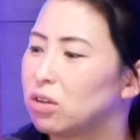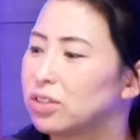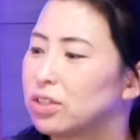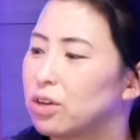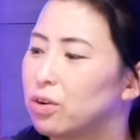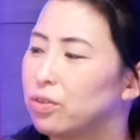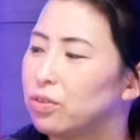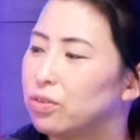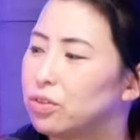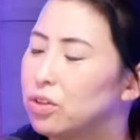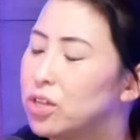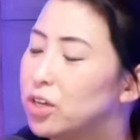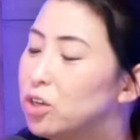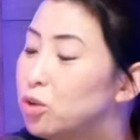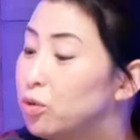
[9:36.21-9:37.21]
also
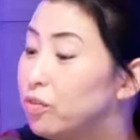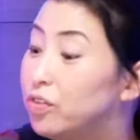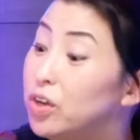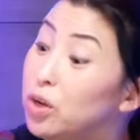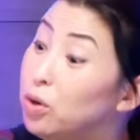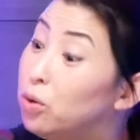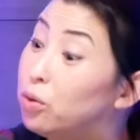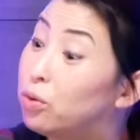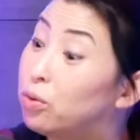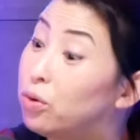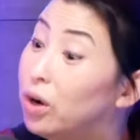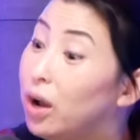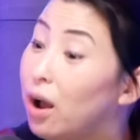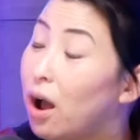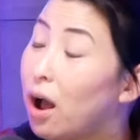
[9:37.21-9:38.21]
the two of you,